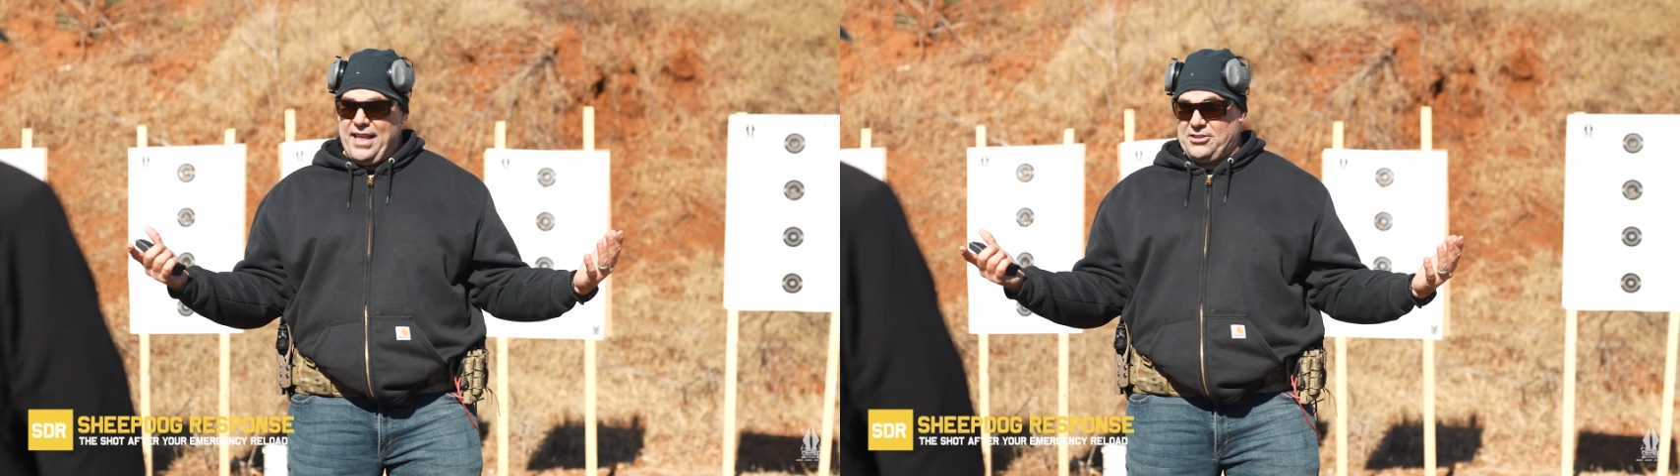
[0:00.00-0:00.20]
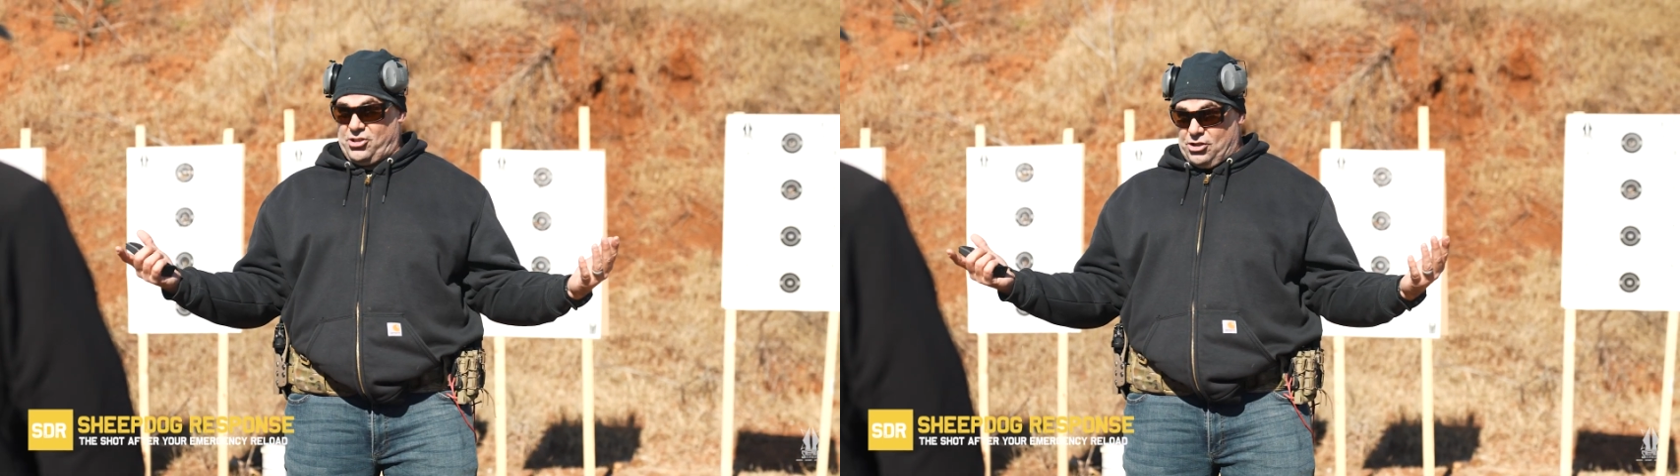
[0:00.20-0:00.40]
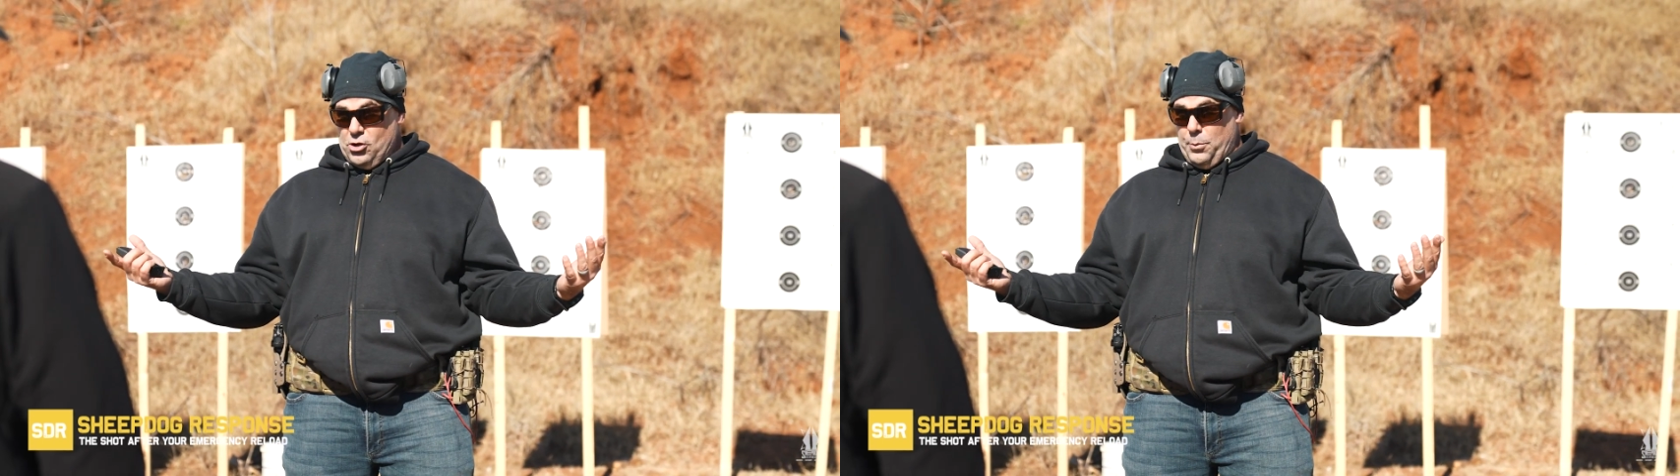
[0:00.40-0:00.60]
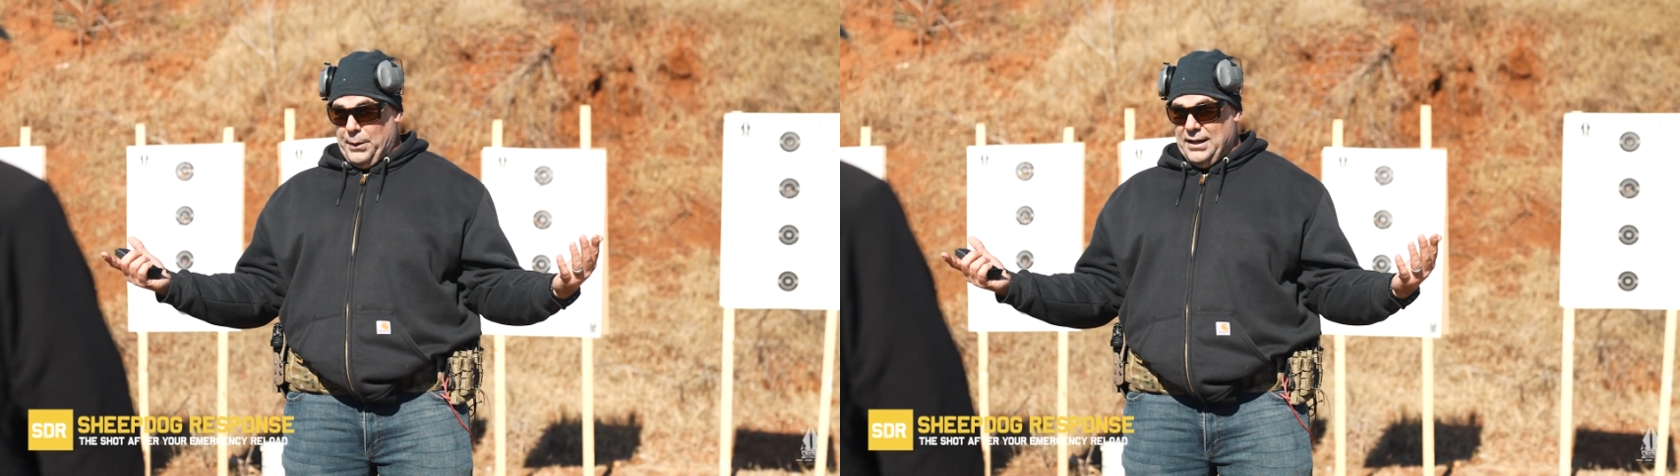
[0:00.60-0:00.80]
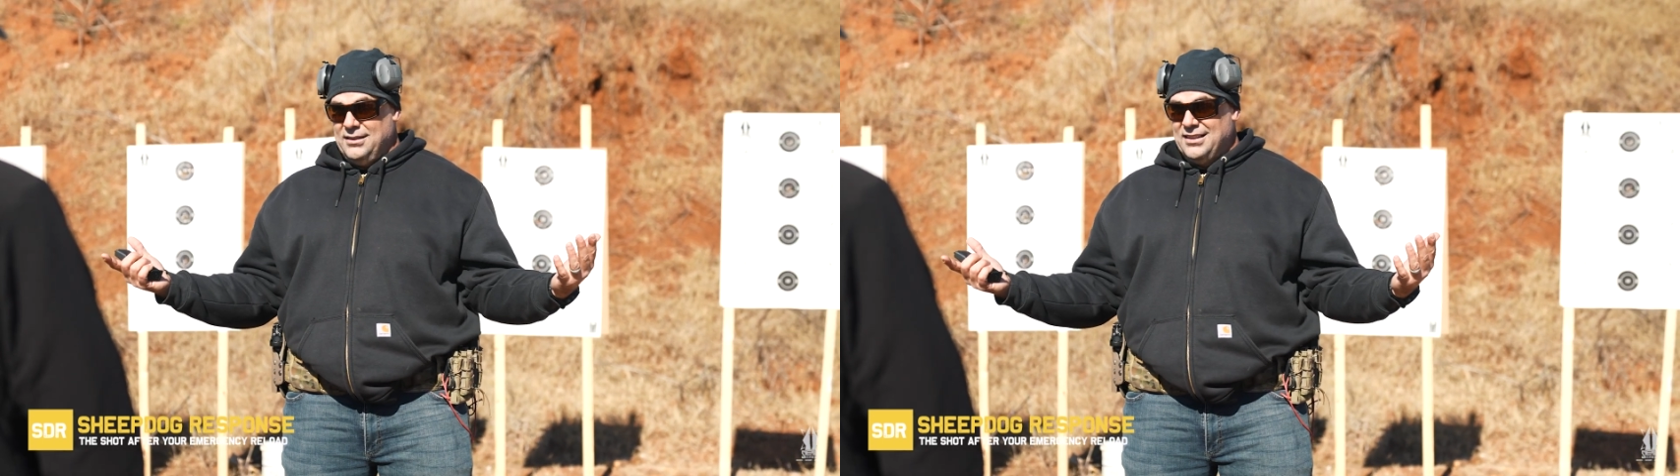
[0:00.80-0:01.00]
That's
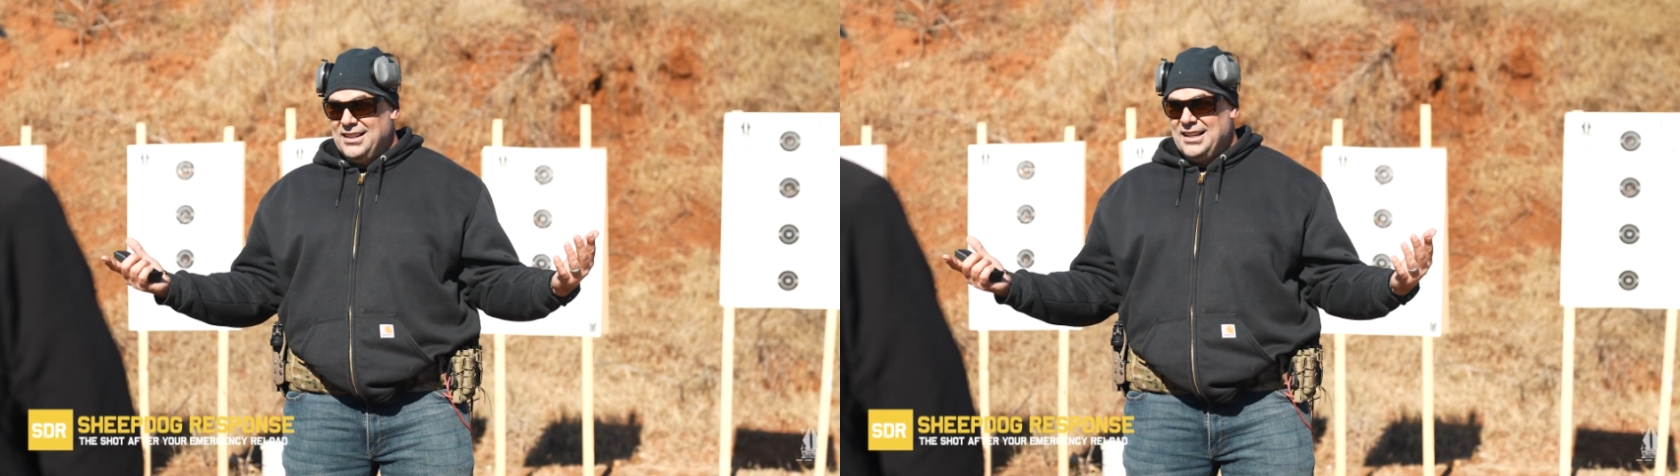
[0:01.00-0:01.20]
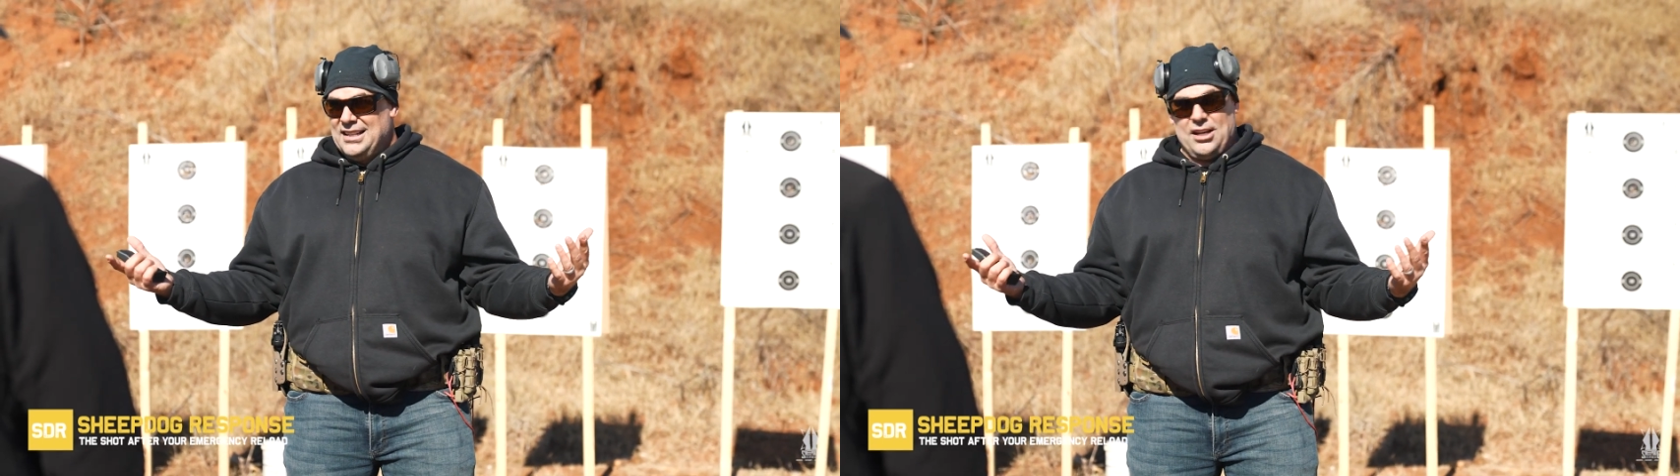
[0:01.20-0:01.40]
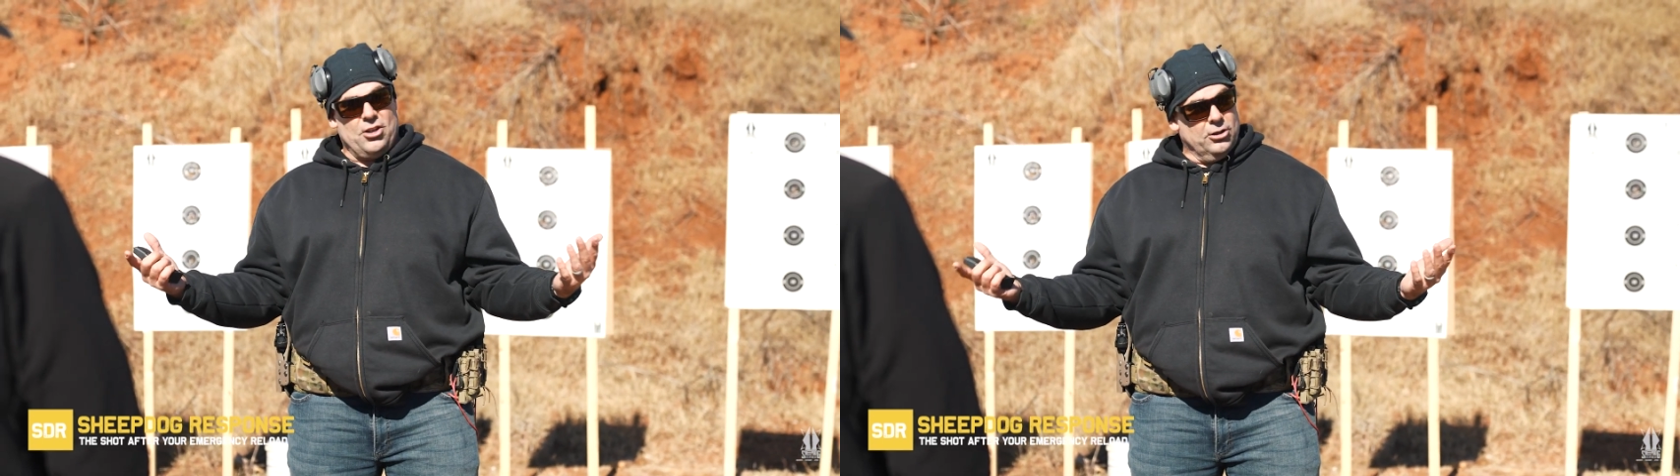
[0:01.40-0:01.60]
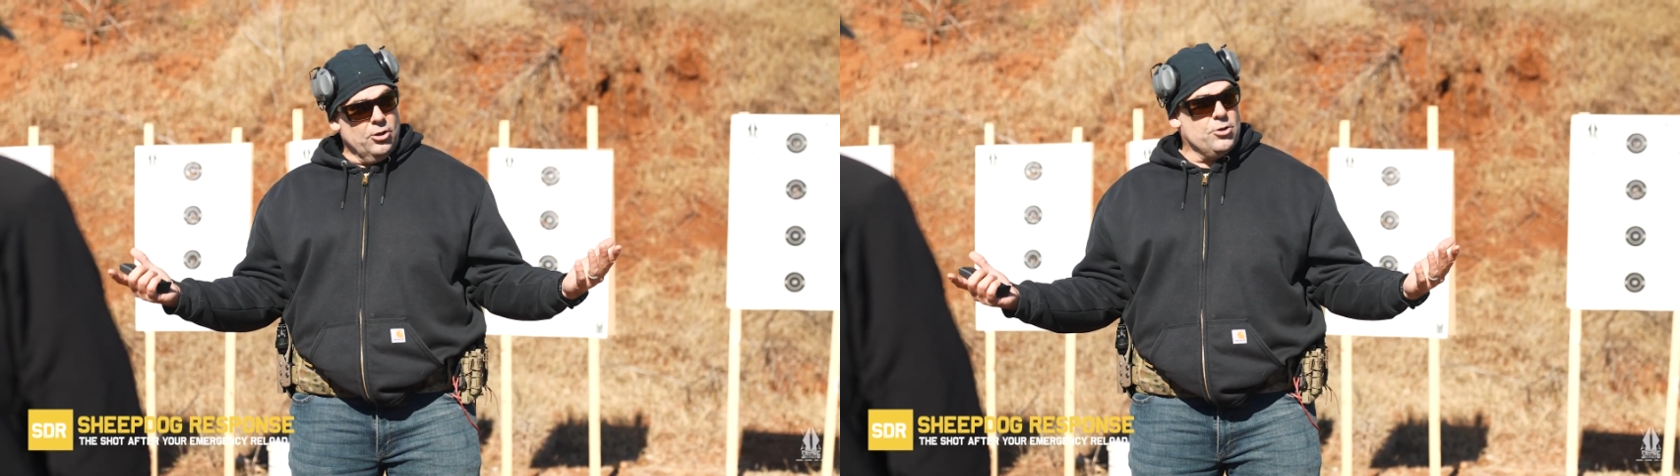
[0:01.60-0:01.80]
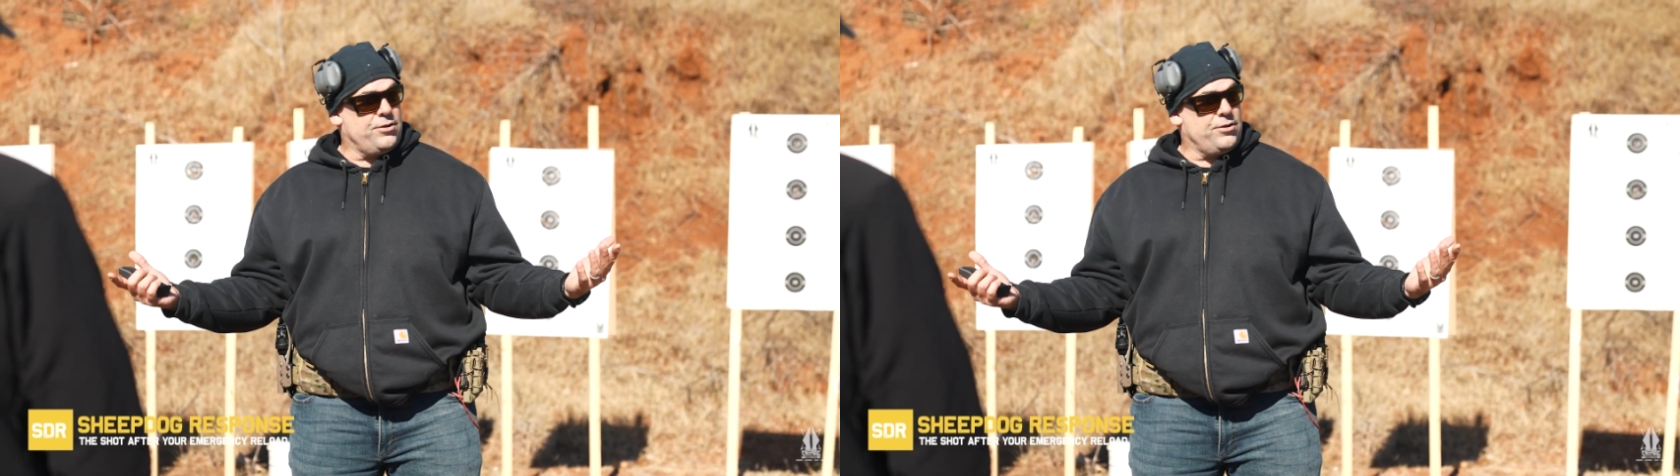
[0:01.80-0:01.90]
stupid. That's how you lose